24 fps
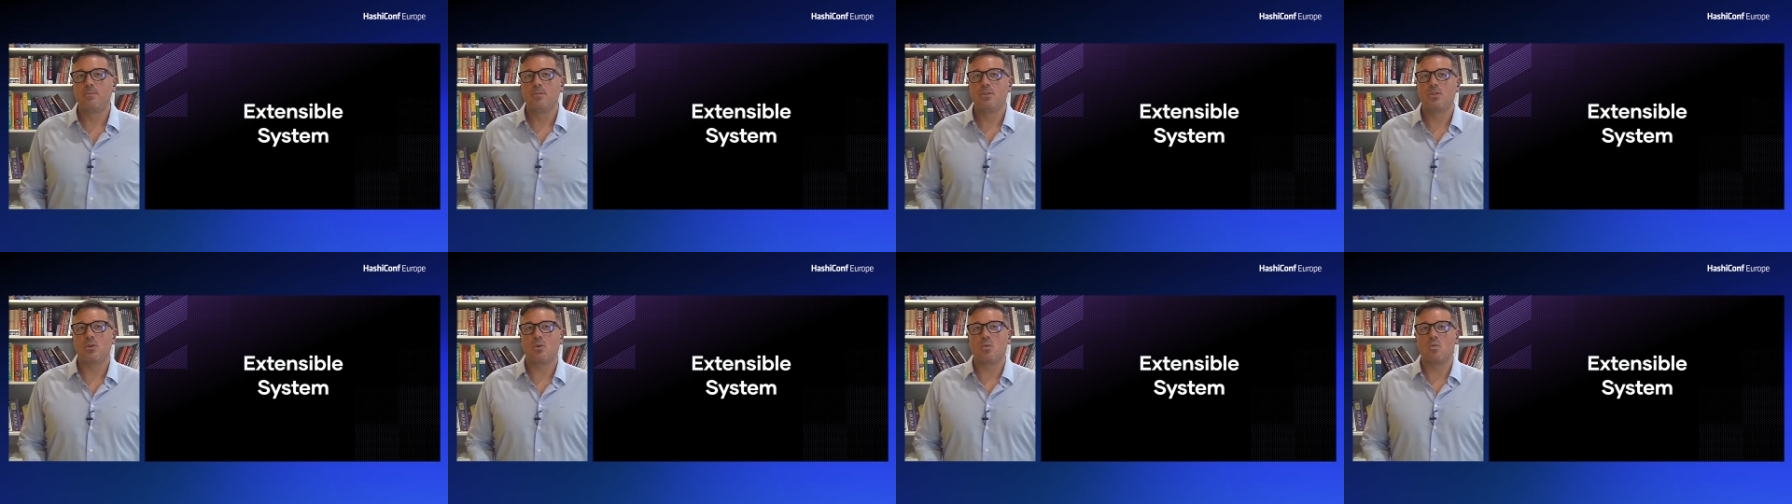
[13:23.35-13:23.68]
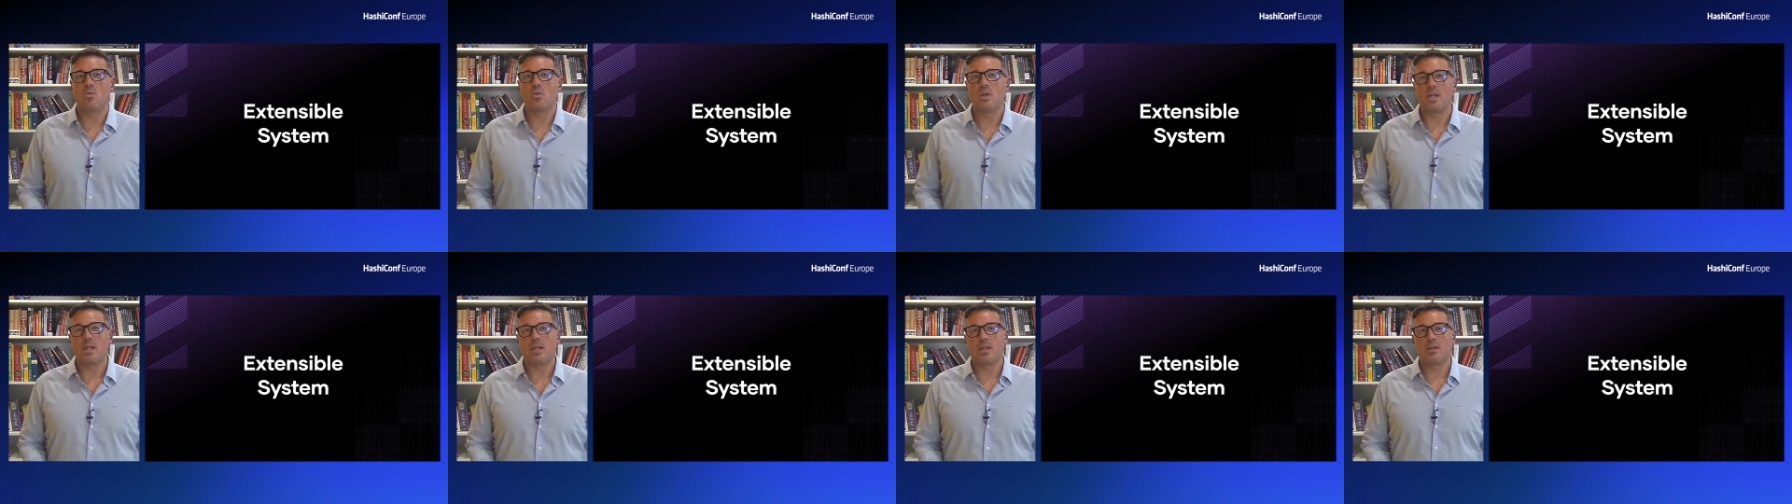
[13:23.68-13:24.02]
So
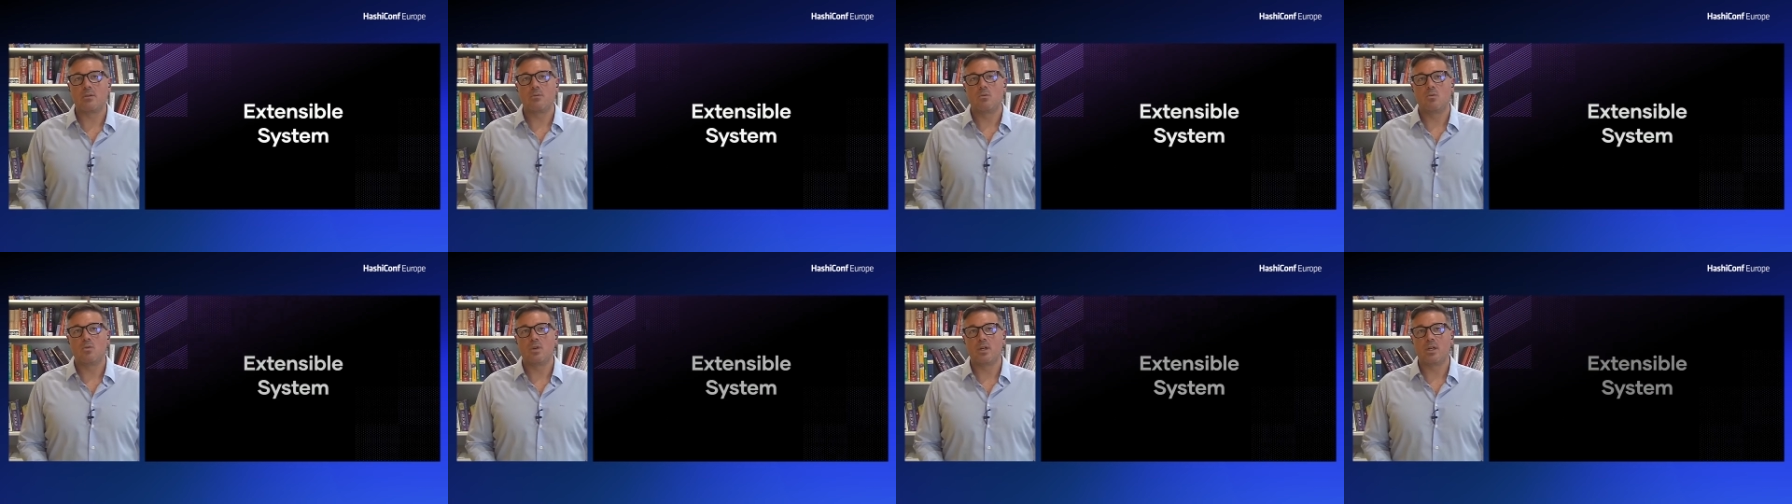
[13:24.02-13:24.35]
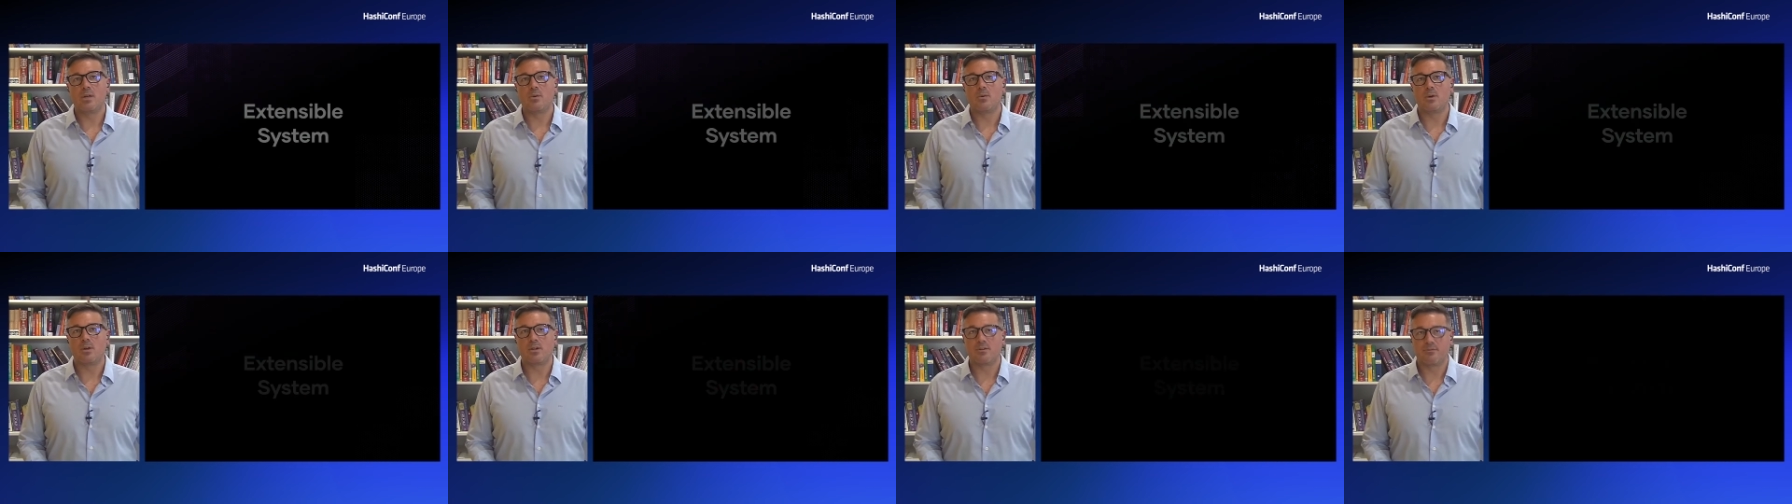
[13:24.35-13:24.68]
really,
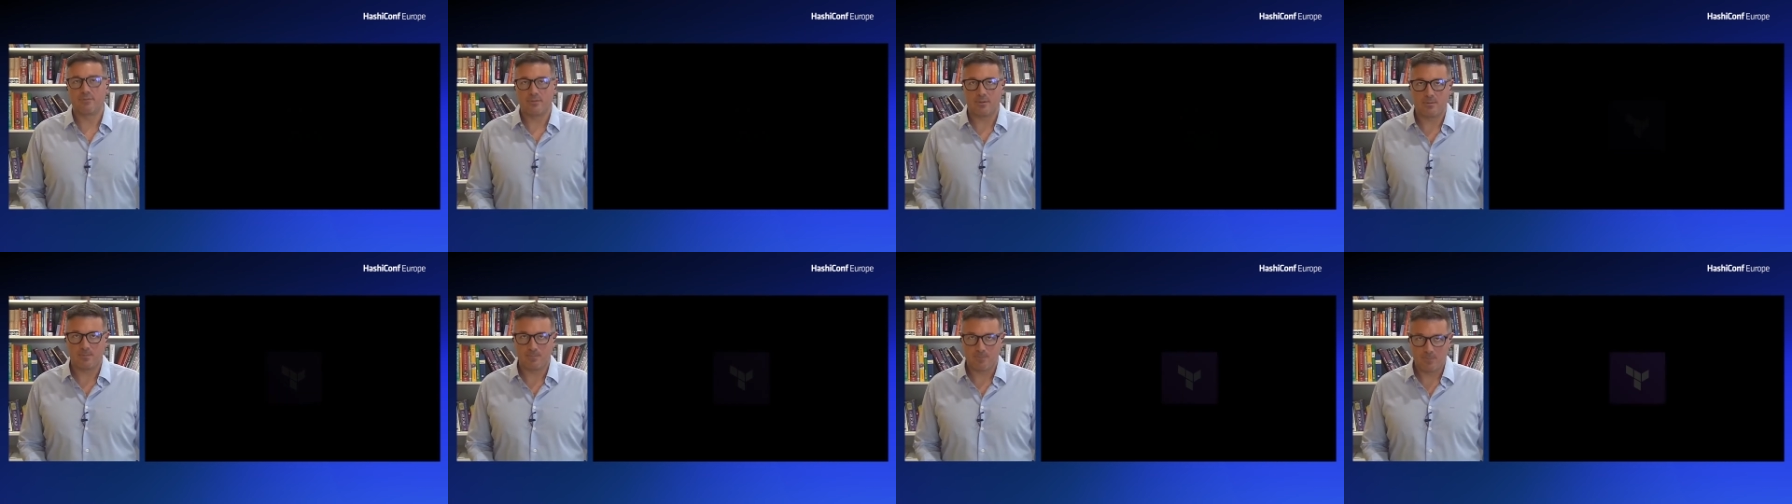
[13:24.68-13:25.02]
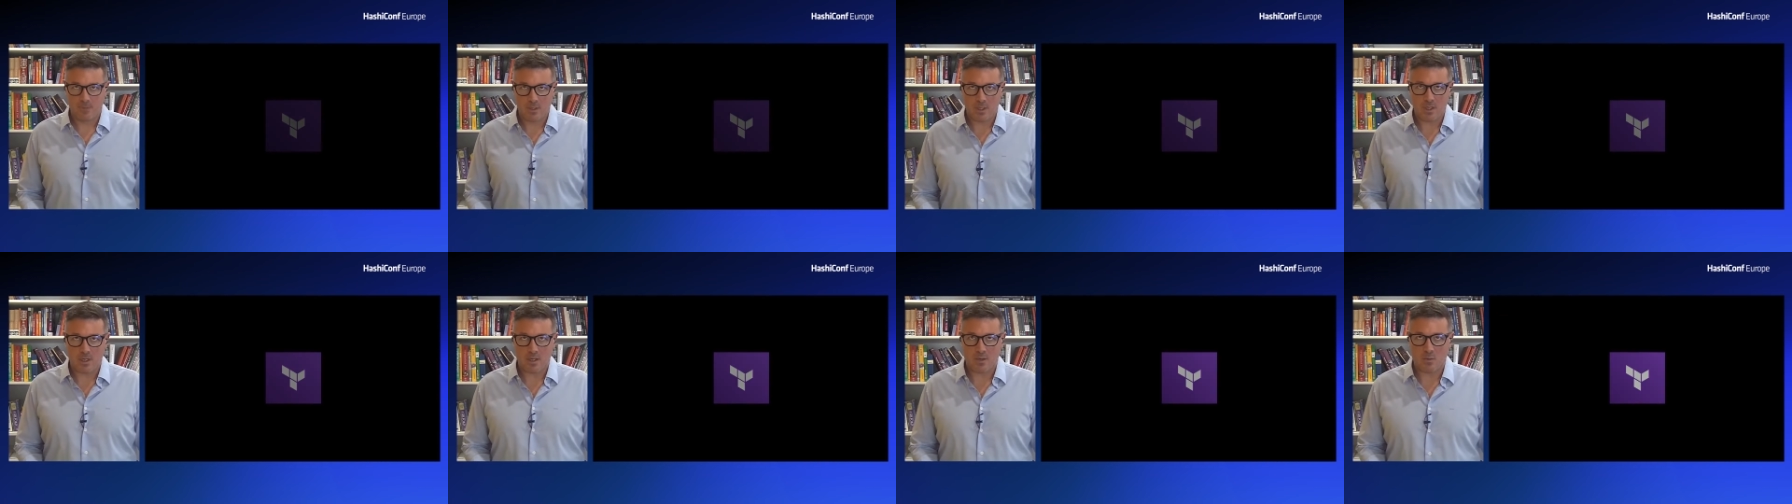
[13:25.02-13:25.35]
really wonderful
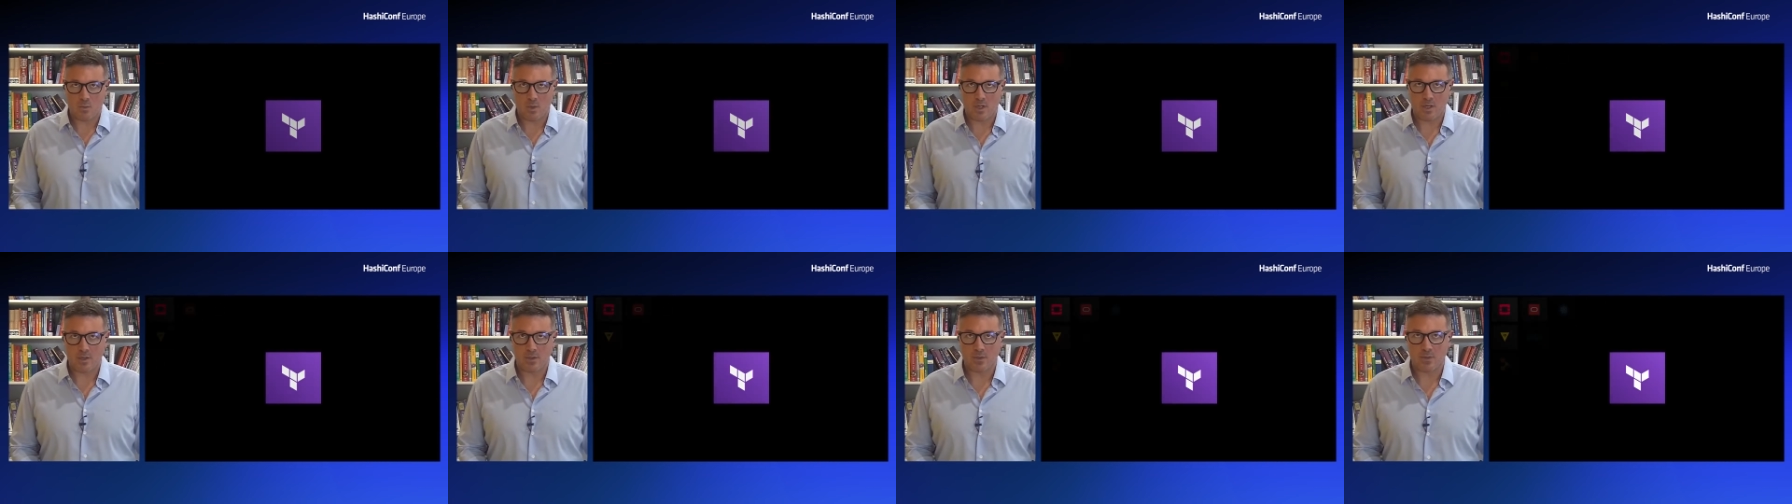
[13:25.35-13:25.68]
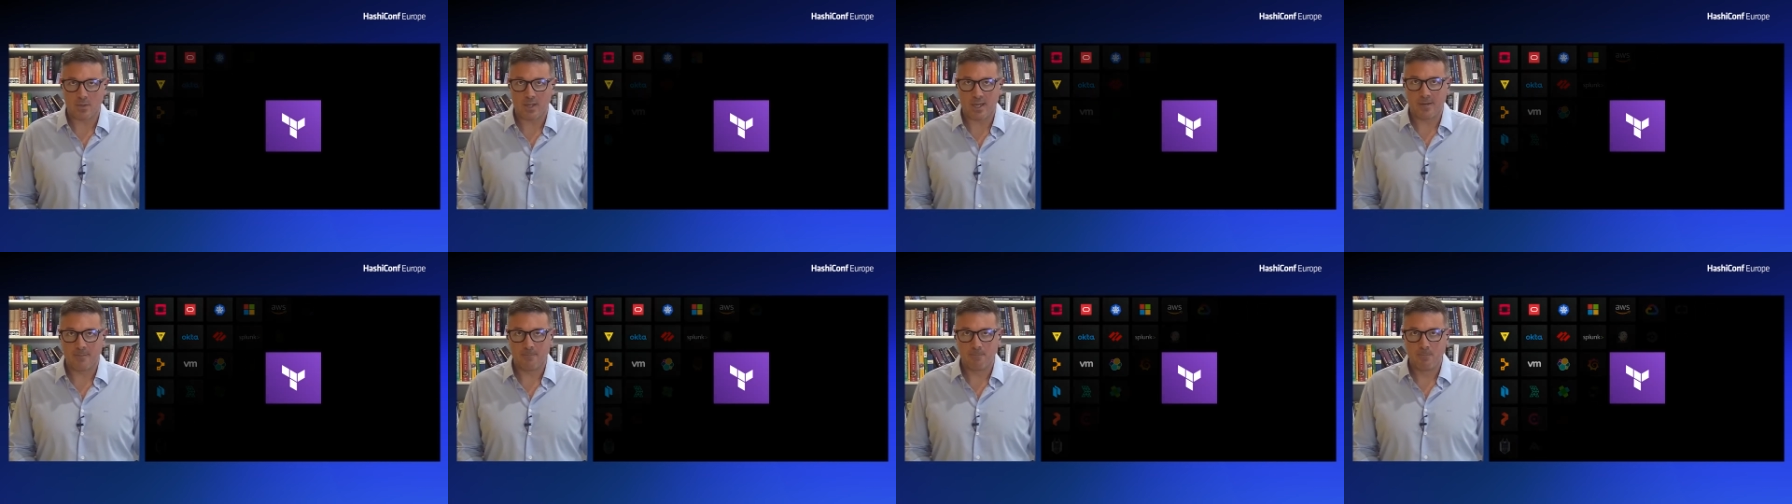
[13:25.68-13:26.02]
uh, way to do
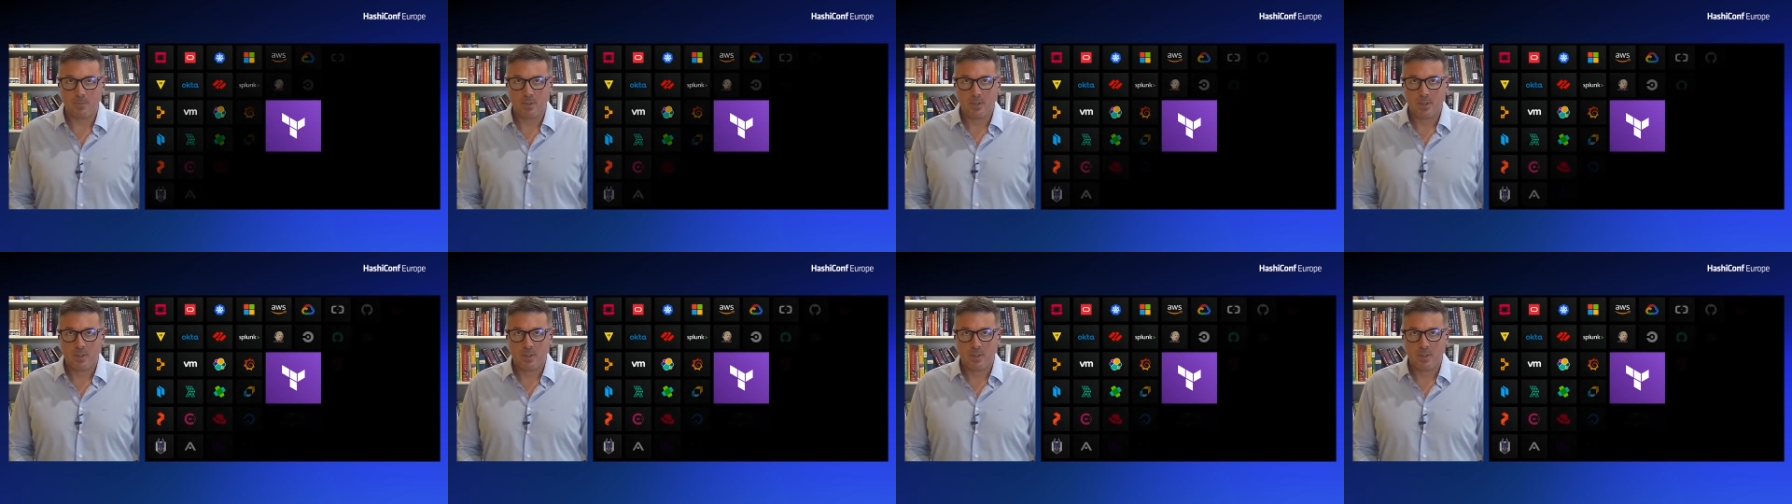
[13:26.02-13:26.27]
that.